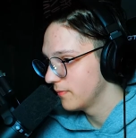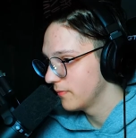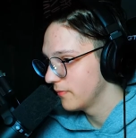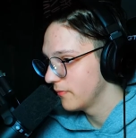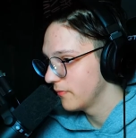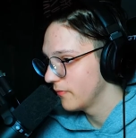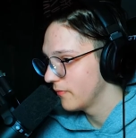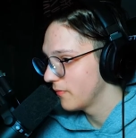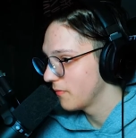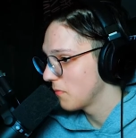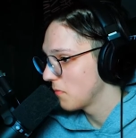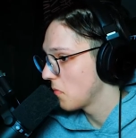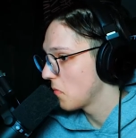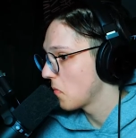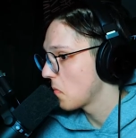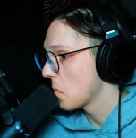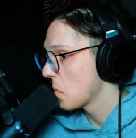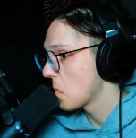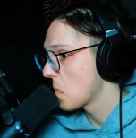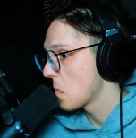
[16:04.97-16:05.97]

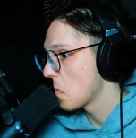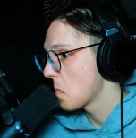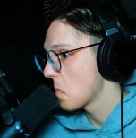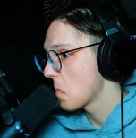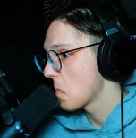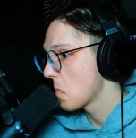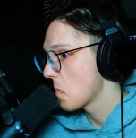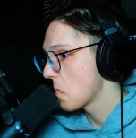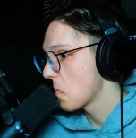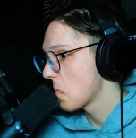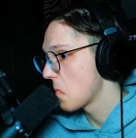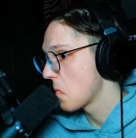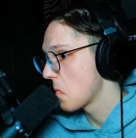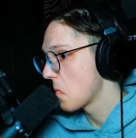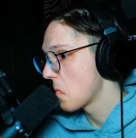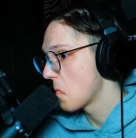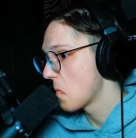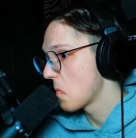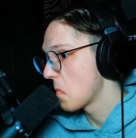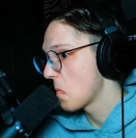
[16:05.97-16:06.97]

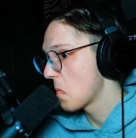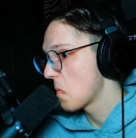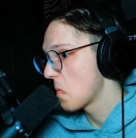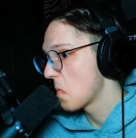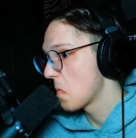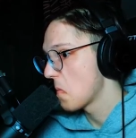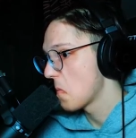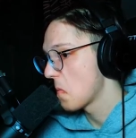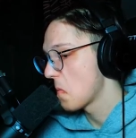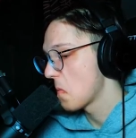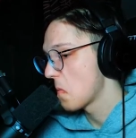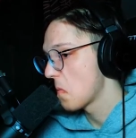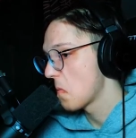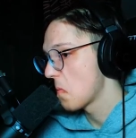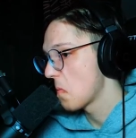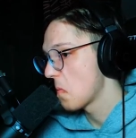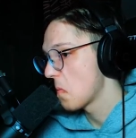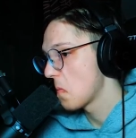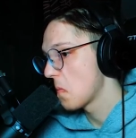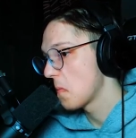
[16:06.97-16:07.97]

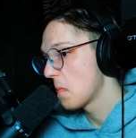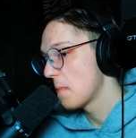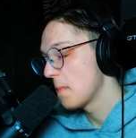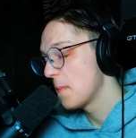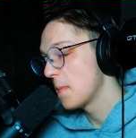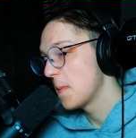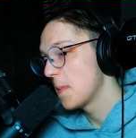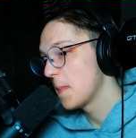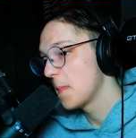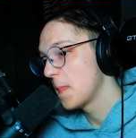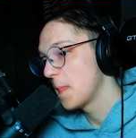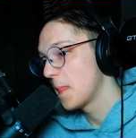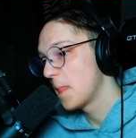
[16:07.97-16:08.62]
No one is speaking in this clip.